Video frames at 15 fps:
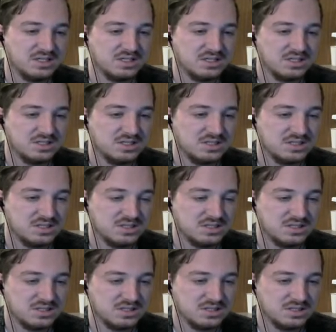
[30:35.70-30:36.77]

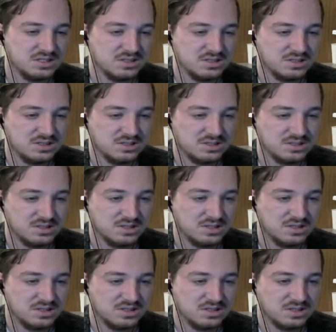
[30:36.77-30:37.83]

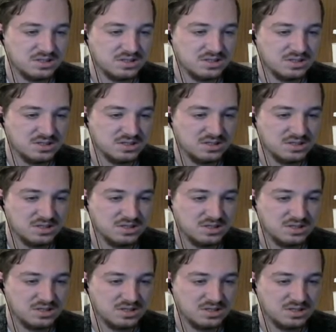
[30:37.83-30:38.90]

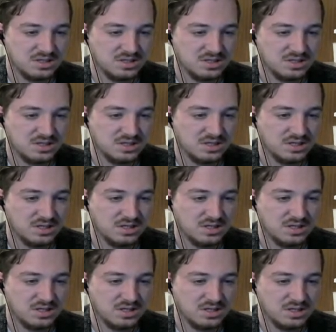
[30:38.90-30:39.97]

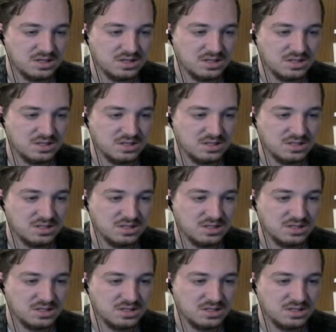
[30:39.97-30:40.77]
Nothing is said.